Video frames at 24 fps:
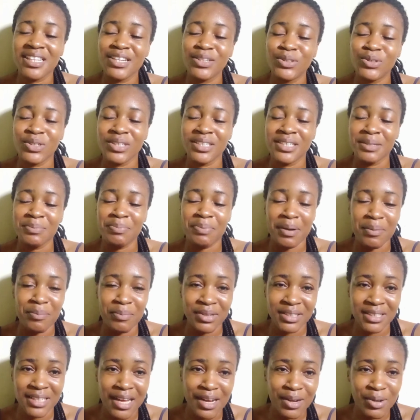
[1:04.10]
relationship, and
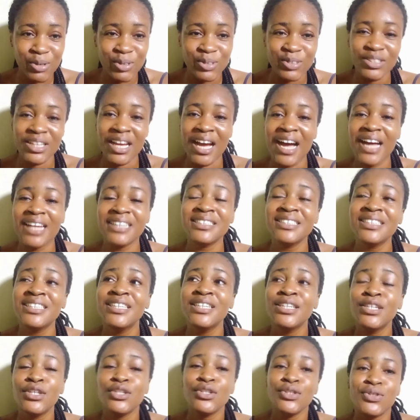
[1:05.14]
motherhood. And
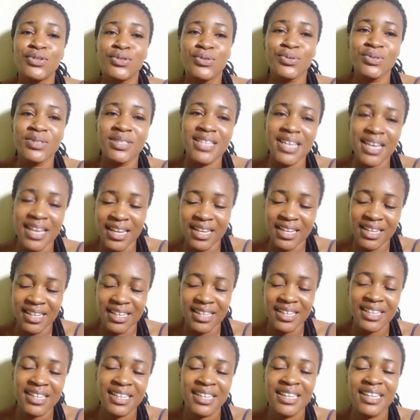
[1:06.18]
today
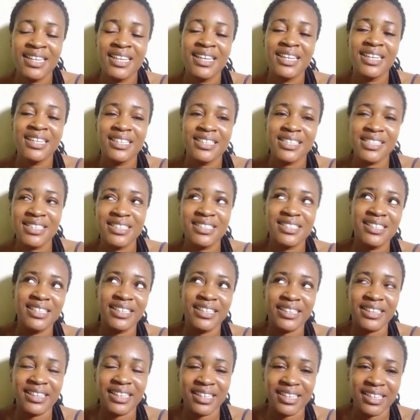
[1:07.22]
is
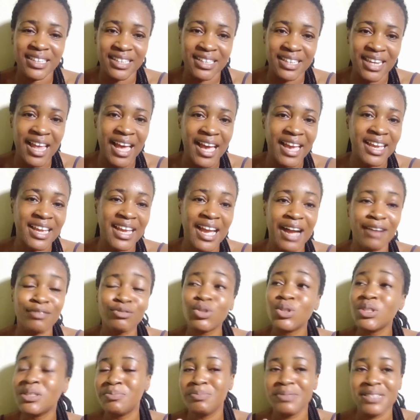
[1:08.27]
day three. Like, I've
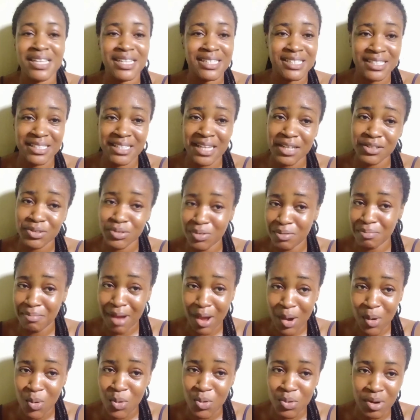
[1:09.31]
just been exercising on
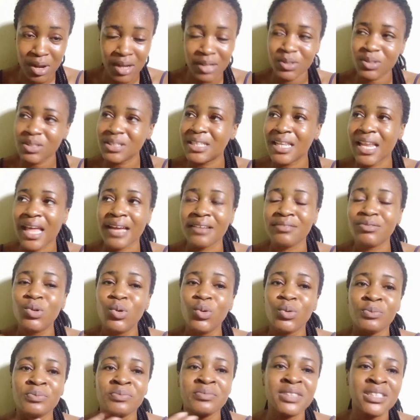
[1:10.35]
my own. I'm just like,
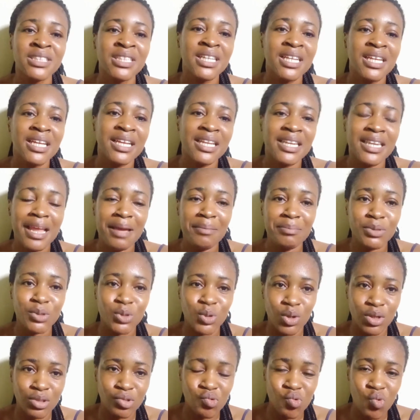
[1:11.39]
no, let me
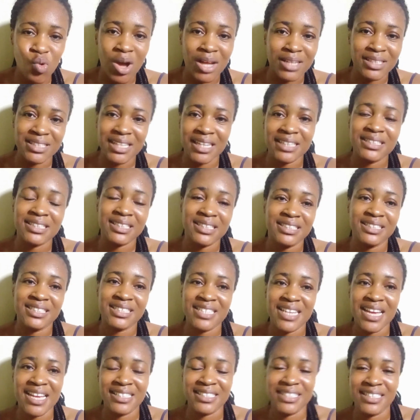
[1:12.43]
just go and start
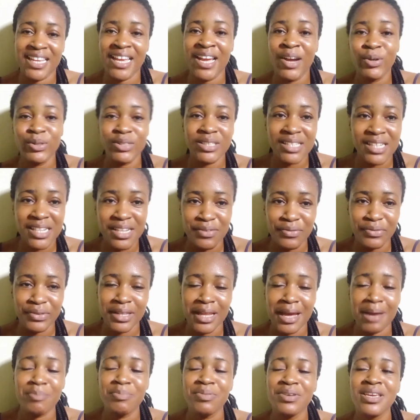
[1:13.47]
exercising. Healthy
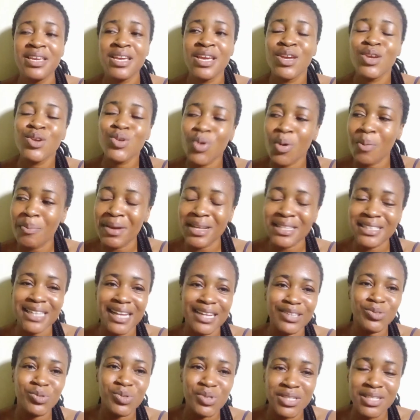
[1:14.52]
living, Abby. Your mates
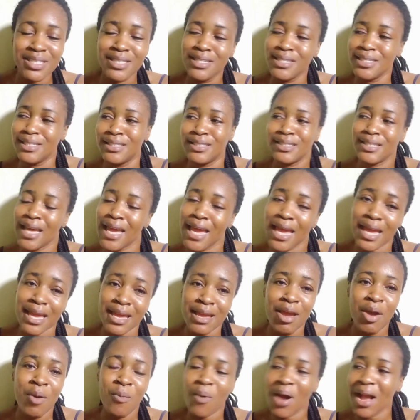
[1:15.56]
are doing it. Eh?
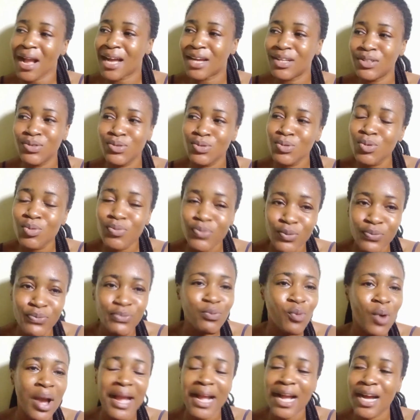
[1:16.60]
Why can't
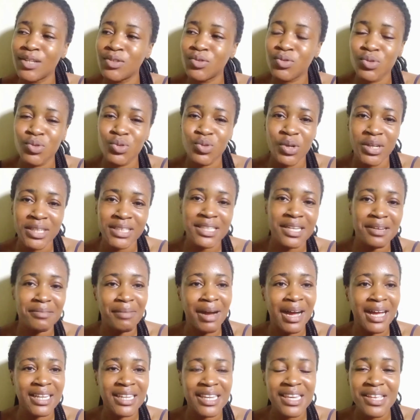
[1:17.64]
you join them
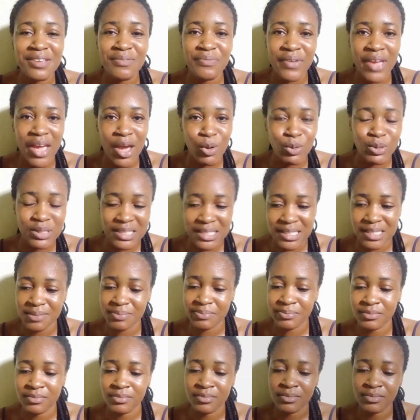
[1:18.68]
and live healthy?